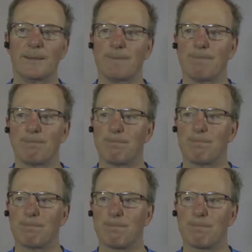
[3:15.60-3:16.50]
So you're
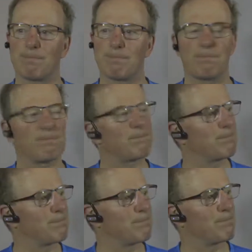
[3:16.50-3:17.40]
2 degrees from
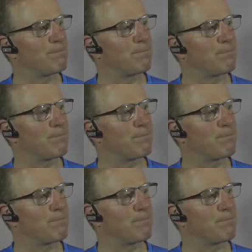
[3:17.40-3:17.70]
Ravi.